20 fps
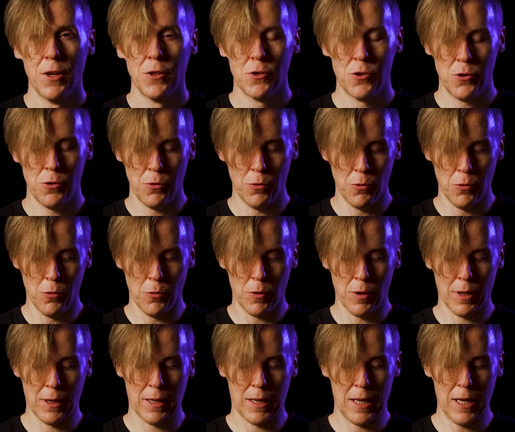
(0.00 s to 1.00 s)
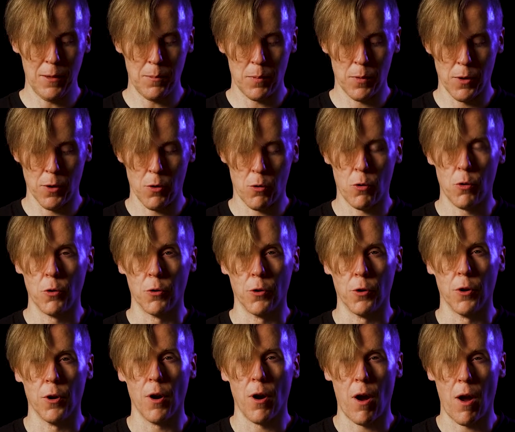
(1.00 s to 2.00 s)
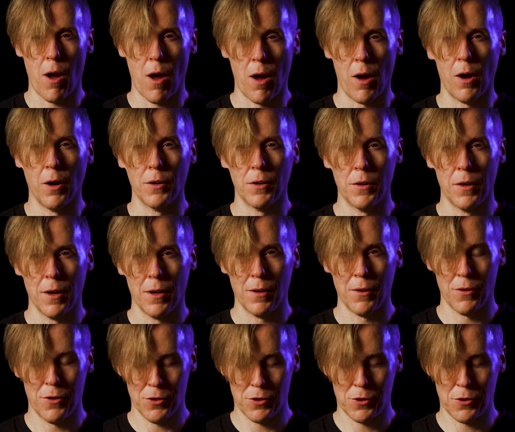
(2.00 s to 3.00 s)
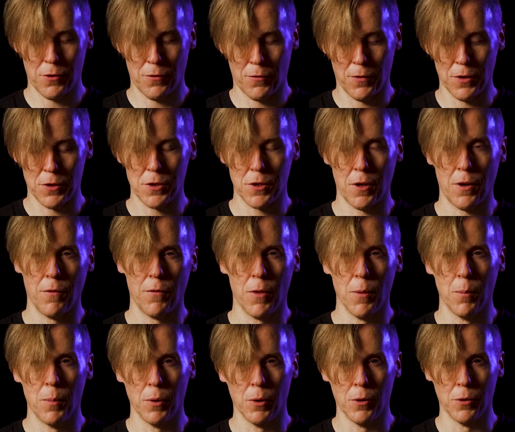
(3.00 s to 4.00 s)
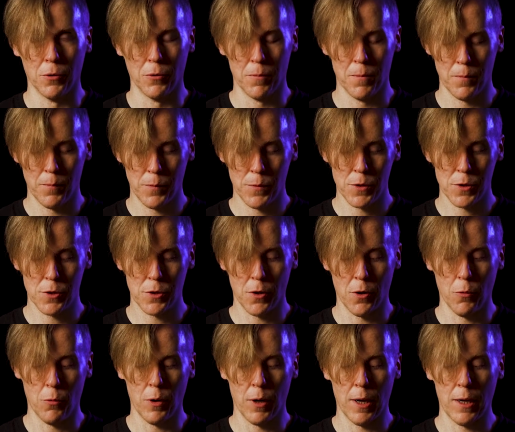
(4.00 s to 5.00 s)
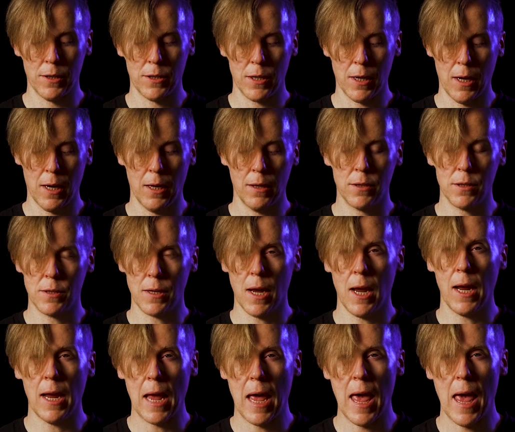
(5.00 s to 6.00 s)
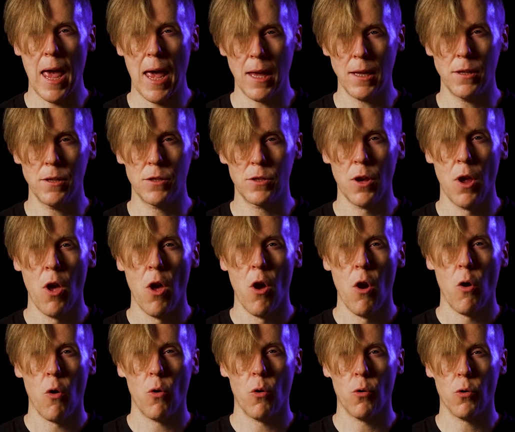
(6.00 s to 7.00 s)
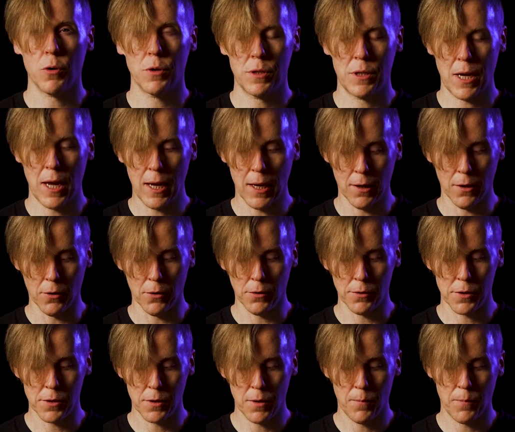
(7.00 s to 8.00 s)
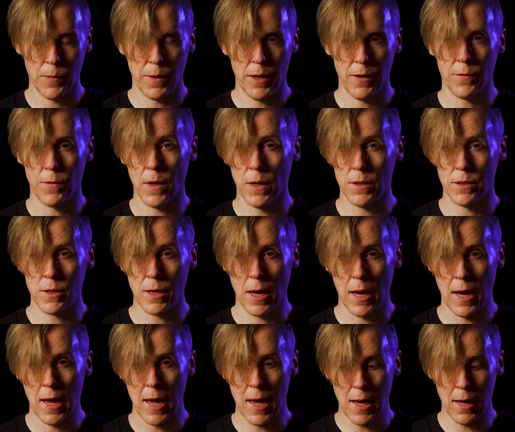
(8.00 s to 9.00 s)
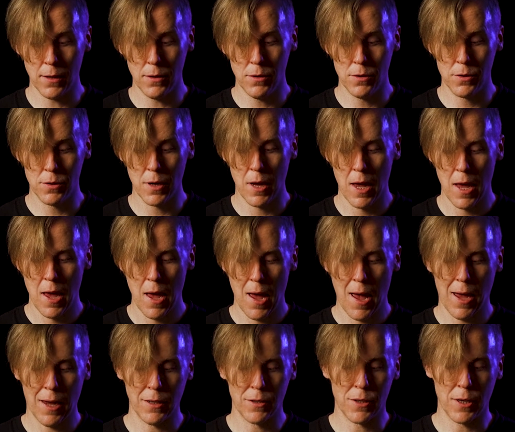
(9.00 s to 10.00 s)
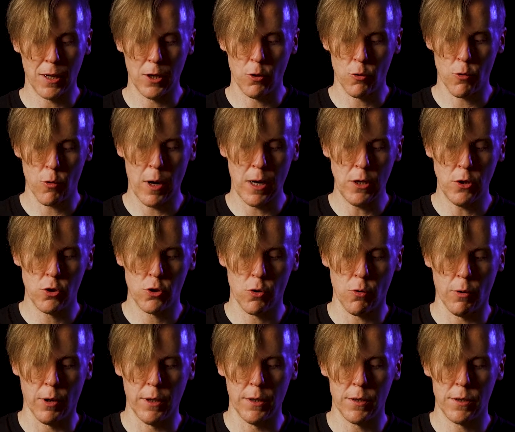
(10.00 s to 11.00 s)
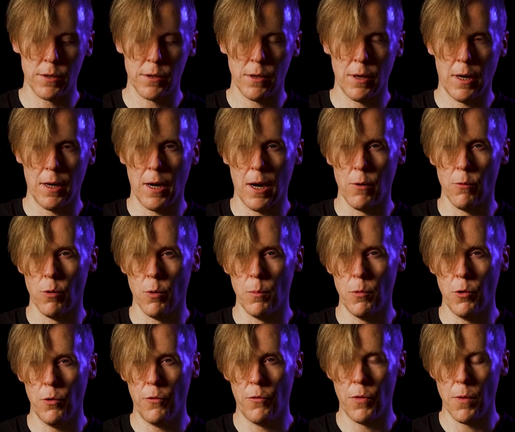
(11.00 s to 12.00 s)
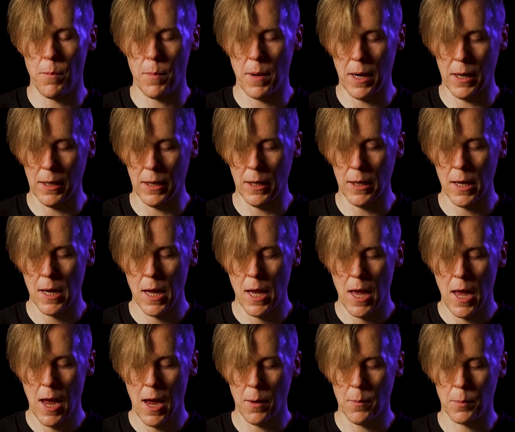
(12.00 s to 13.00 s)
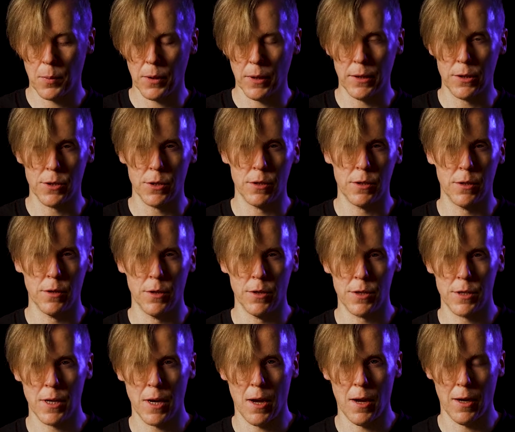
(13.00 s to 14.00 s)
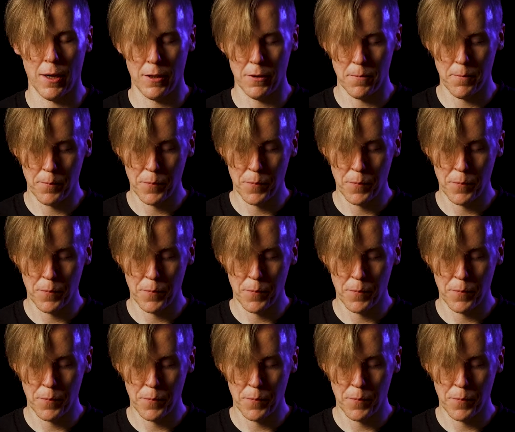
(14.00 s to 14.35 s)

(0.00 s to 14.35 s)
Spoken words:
to keep the quarter on the surface of the balloon. So when I say heads or tails, if they say heads, I say great choice, and I remove the penny and place it to the side.